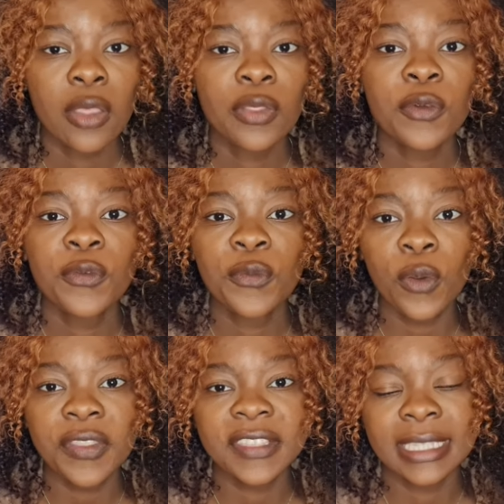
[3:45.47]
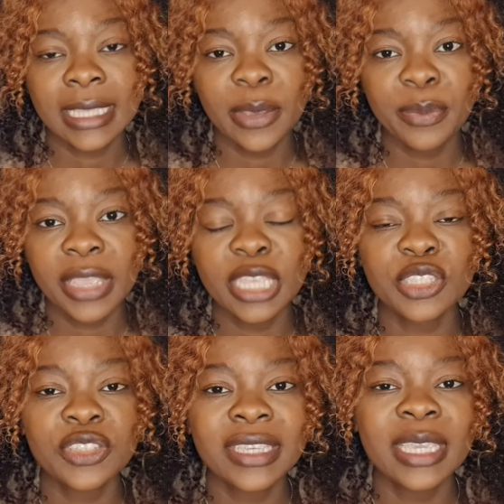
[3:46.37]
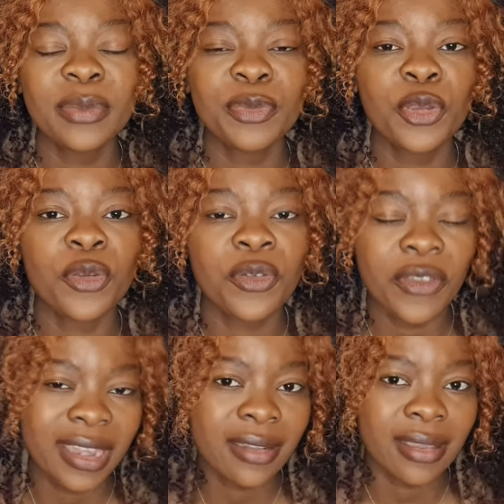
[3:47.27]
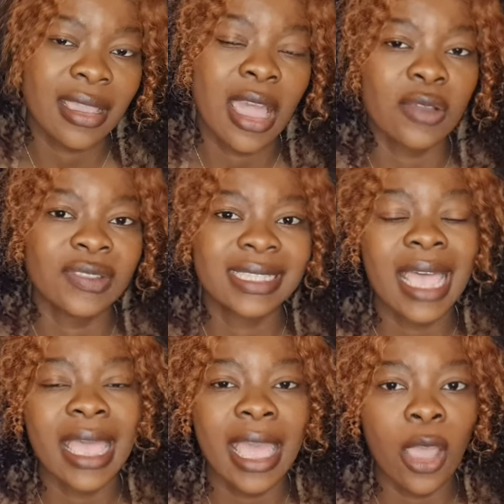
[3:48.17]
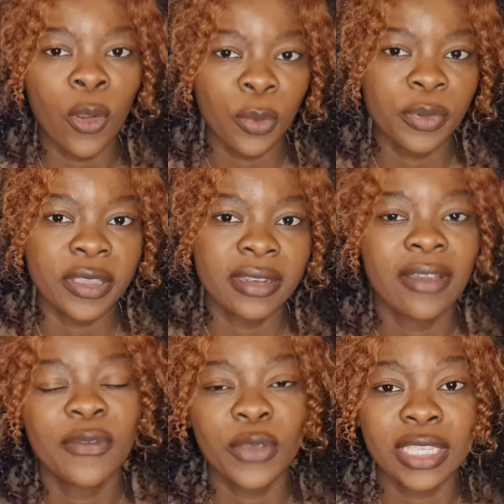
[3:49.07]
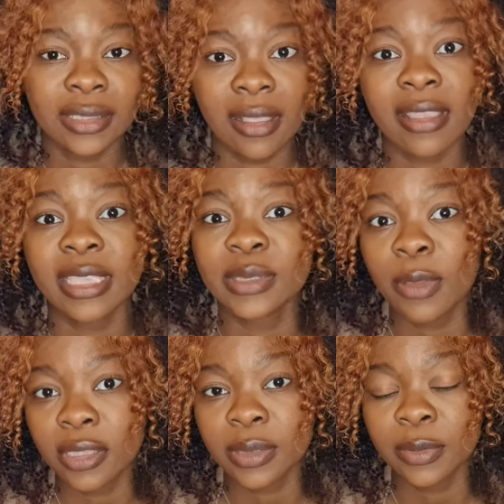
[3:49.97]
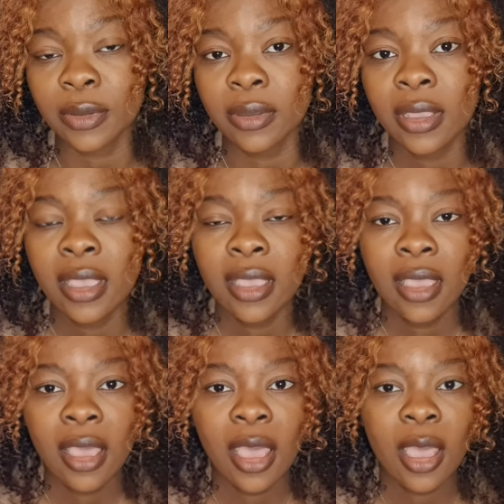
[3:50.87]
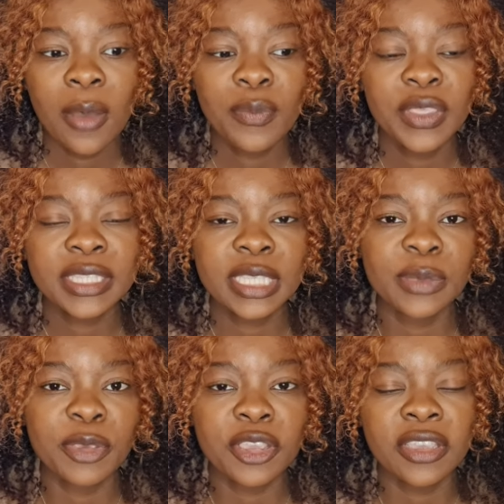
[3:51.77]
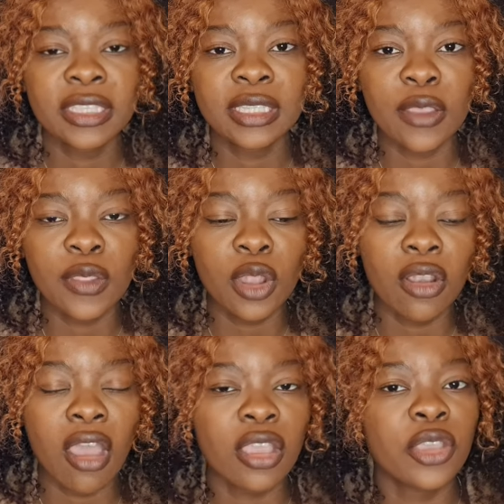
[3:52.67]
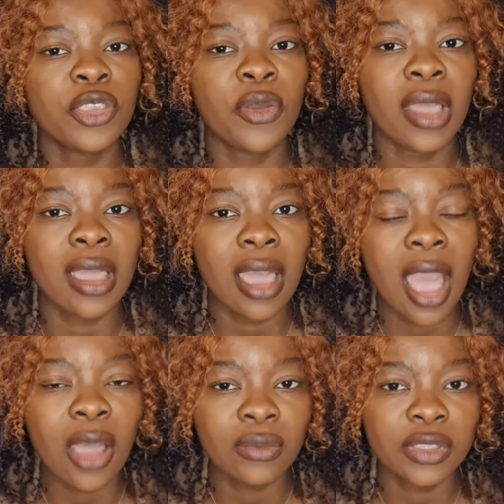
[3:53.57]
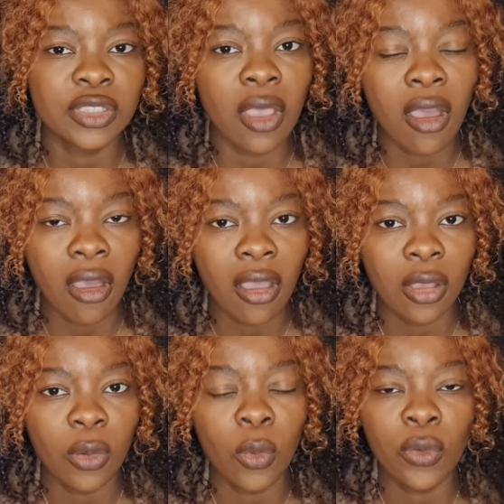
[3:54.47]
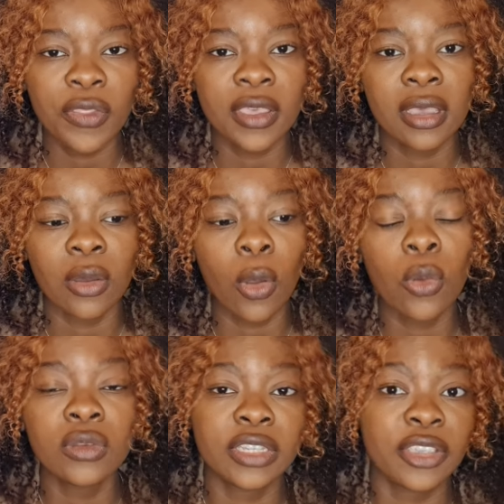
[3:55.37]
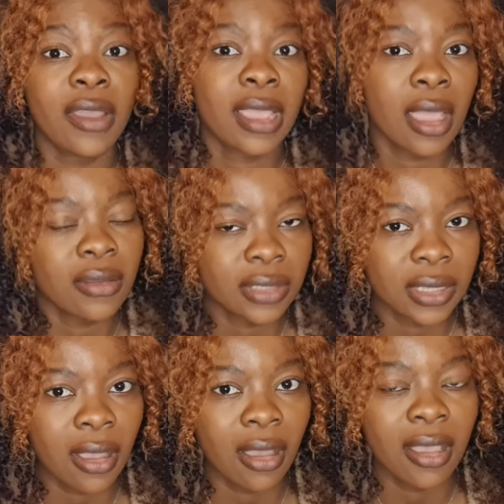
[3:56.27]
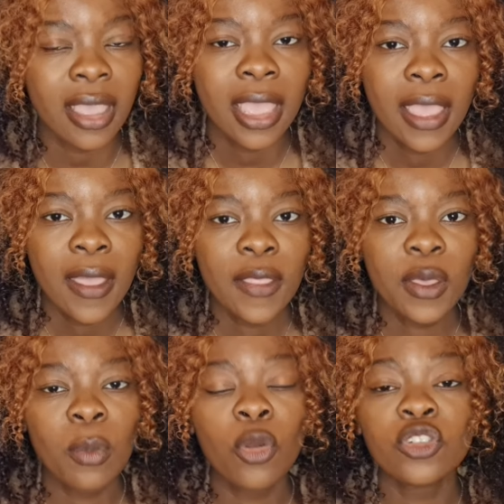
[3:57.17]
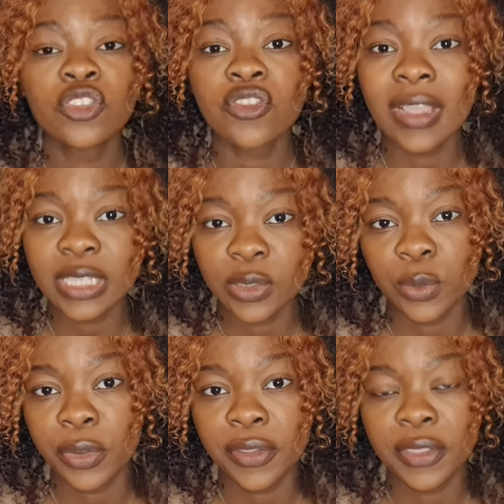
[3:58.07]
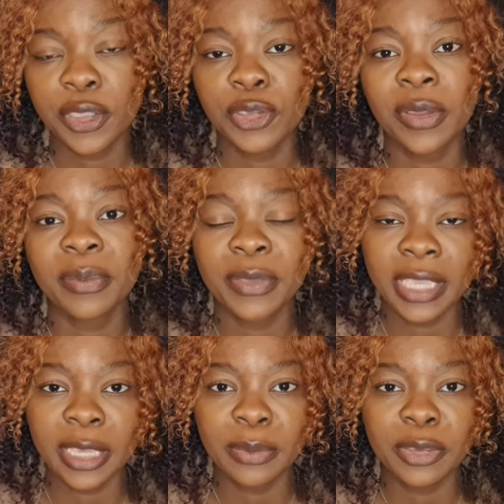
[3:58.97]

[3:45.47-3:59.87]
The fourth step is to keep your credit accounts open for as long as possible. Um, this is because the longer your accounts are or the older your accounts are, the more trustworthy you appear